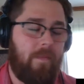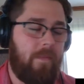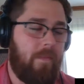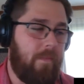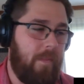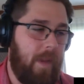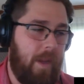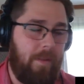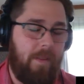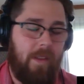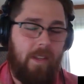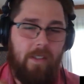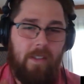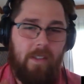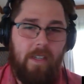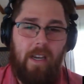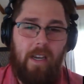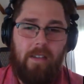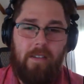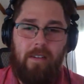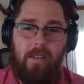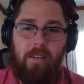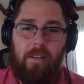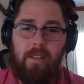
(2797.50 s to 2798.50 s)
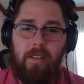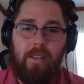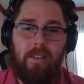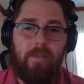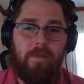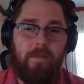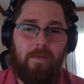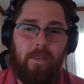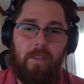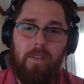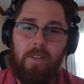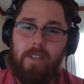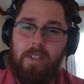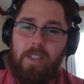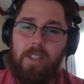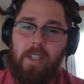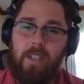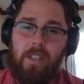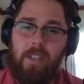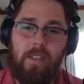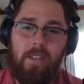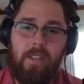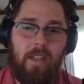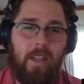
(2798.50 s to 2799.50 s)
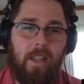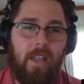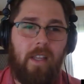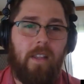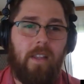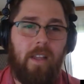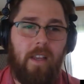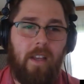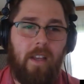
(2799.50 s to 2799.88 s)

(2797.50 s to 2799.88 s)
maybe these guys aren't as full of shit as they think they